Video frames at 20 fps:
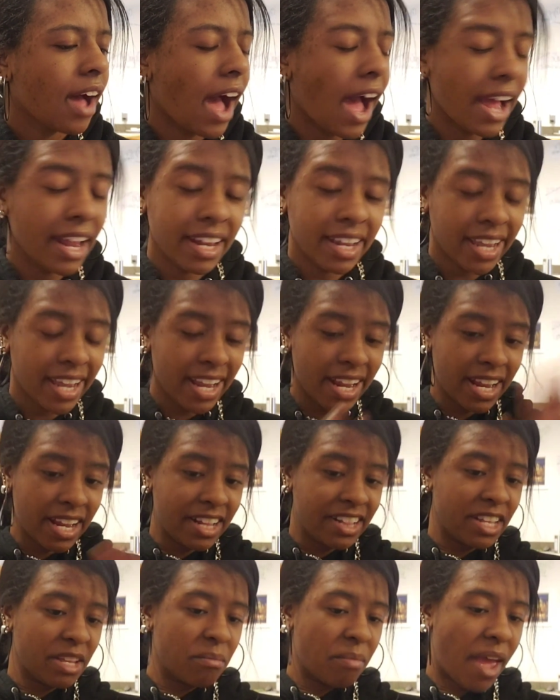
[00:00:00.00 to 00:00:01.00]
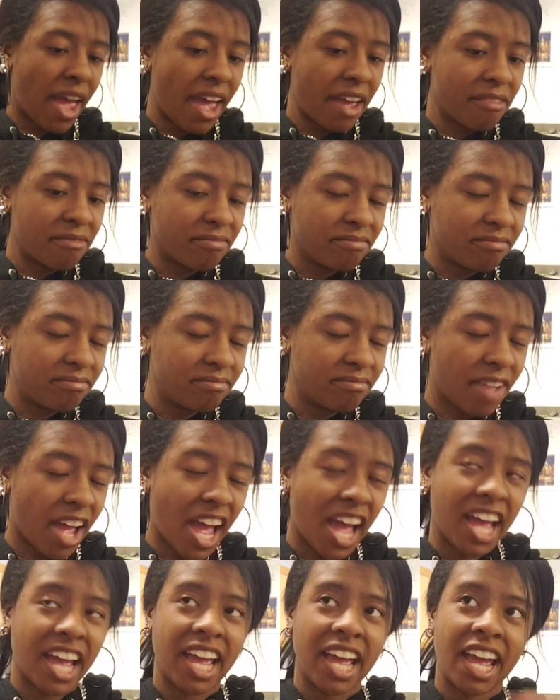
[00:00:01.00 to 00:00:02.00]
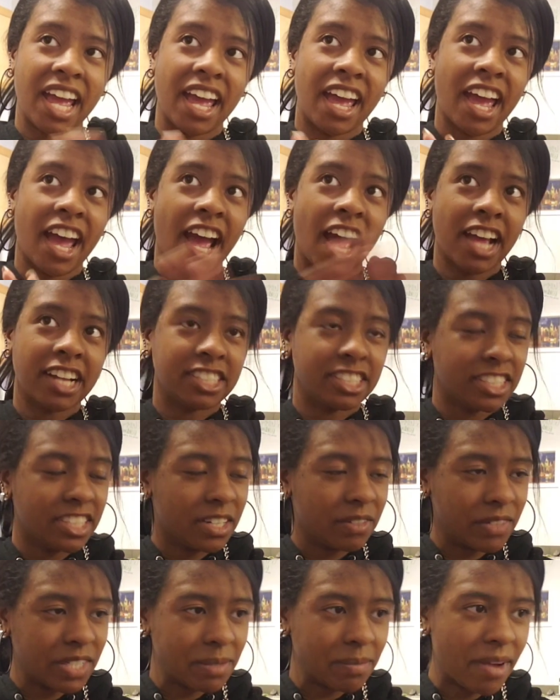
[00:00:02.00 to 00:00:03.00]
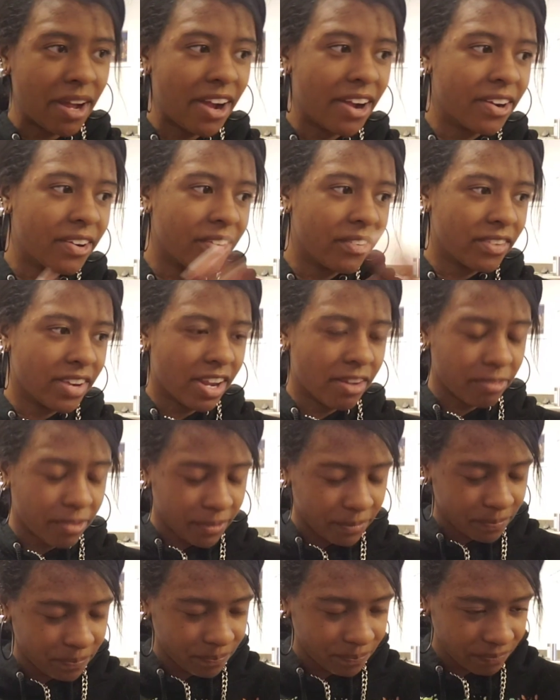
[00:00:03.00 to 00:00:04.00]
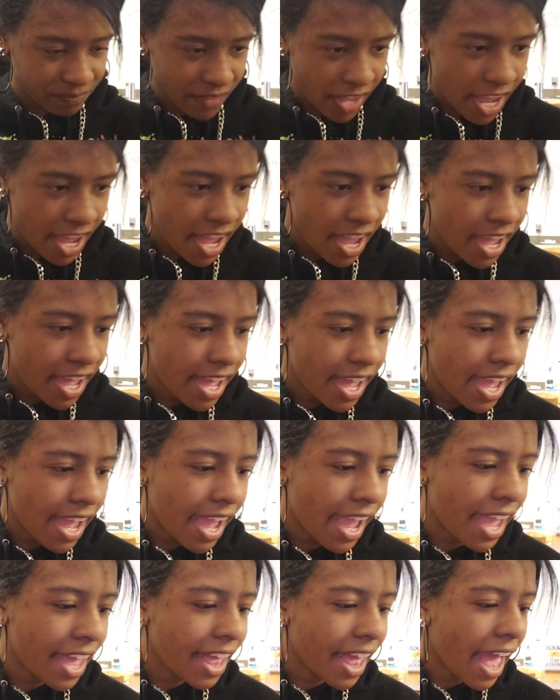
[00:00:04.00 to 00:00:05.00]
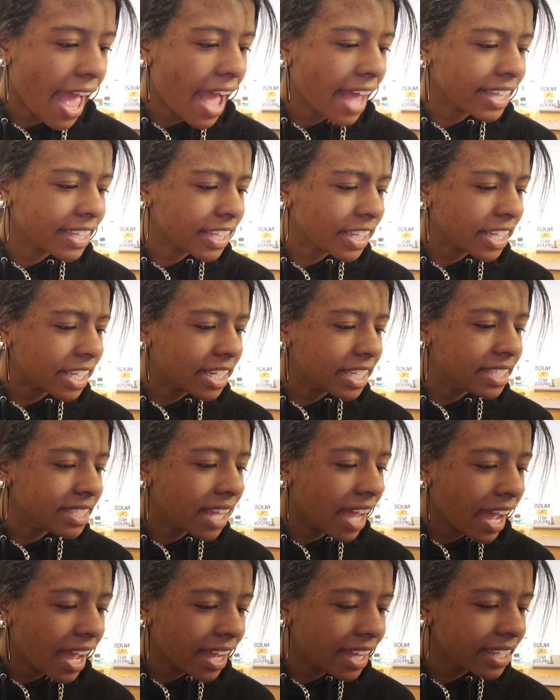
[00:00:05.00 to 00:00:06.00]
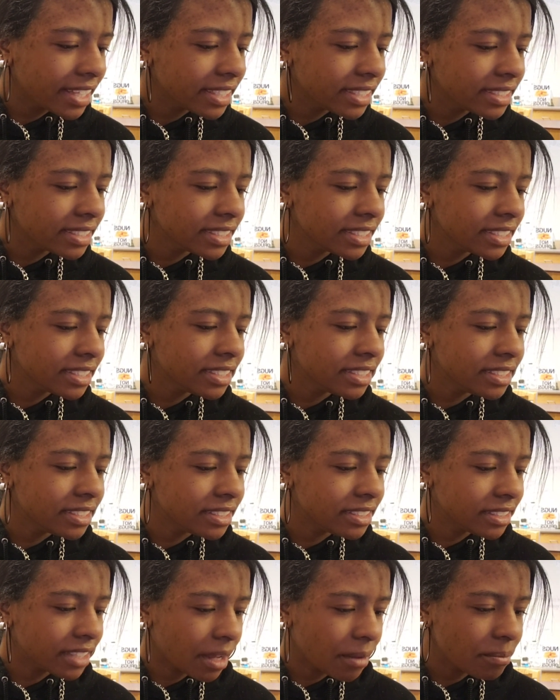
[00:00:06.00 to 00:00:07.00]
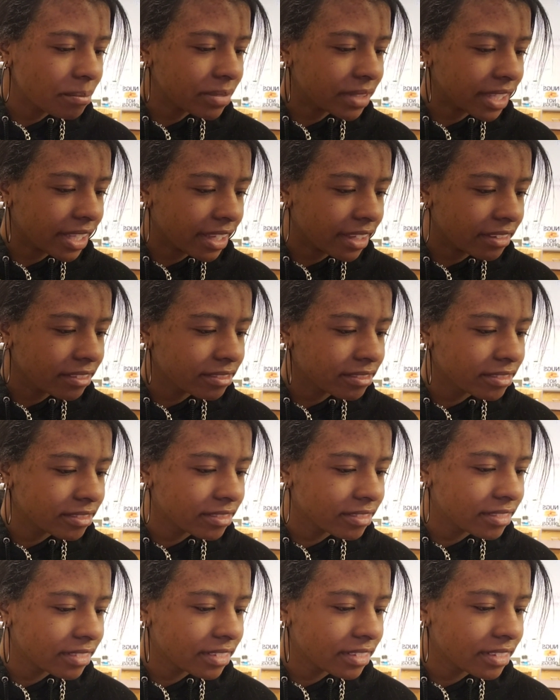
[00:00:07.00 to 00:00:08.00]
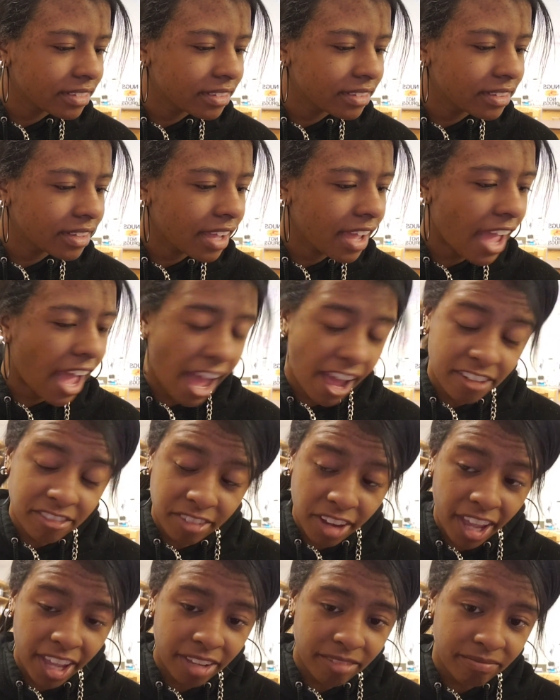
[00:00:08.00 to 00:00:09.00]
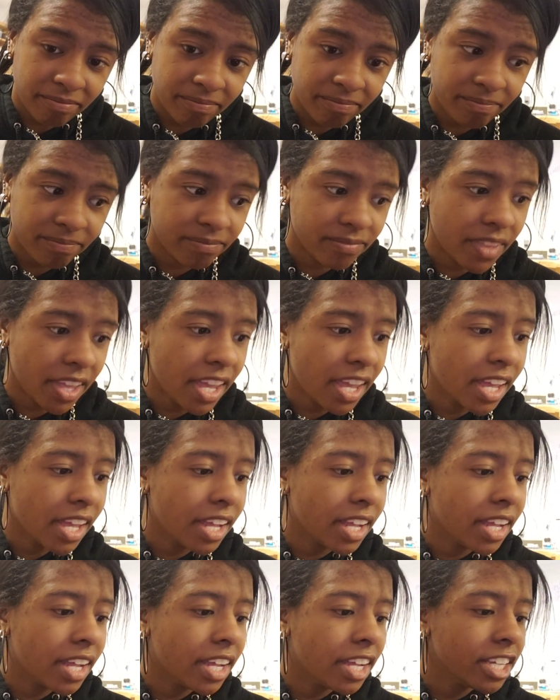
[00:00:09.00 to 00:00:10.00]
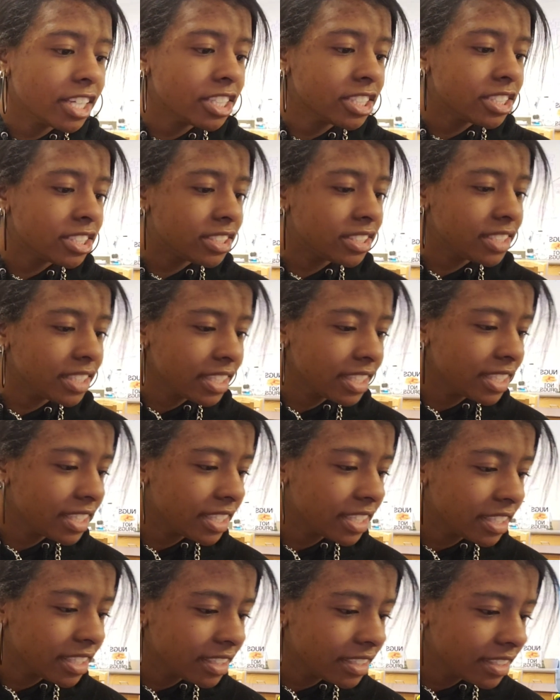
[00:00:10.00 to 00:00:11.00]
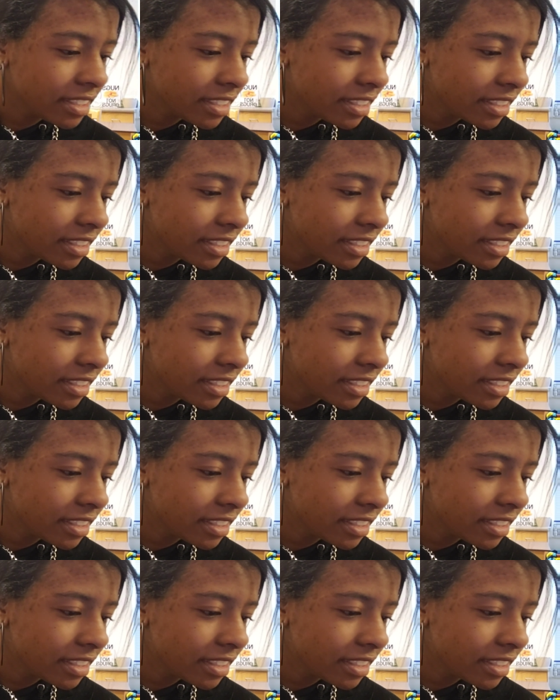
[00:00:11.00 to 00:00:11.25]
I didn't get anything back. She didn't respond or whatever. And at 9 something at night, she